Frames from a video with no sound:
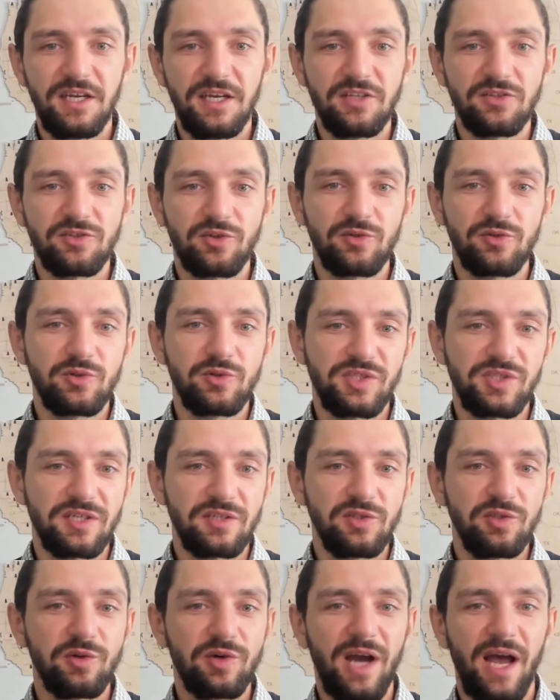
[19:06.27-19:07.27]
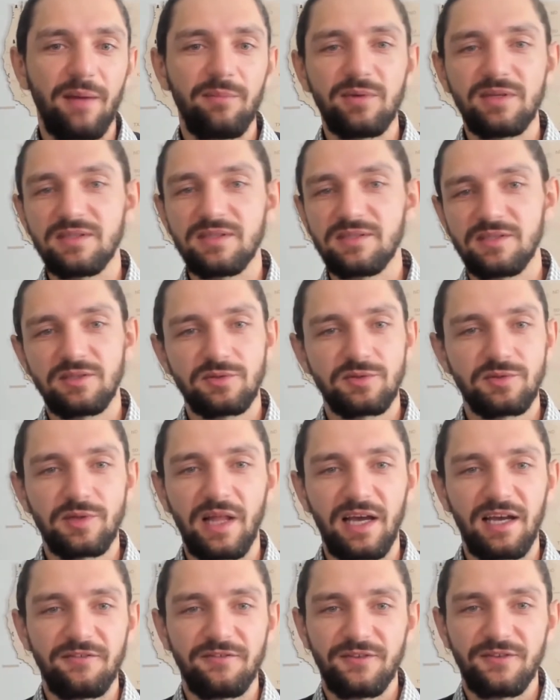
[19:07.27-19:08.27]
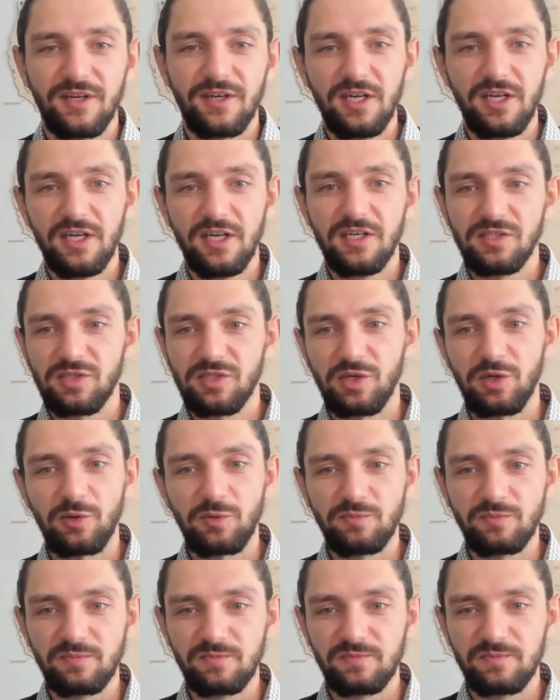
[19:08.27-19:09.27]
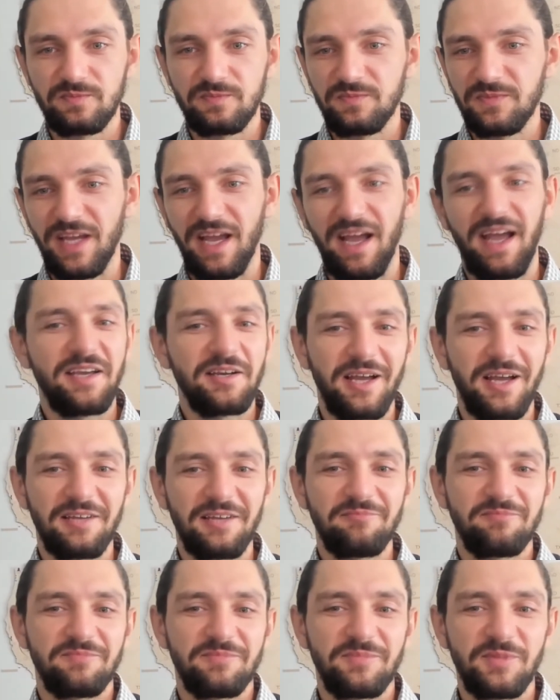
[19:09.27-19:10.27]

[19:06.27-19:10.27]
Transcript: introducing new habits into life. So yeah, I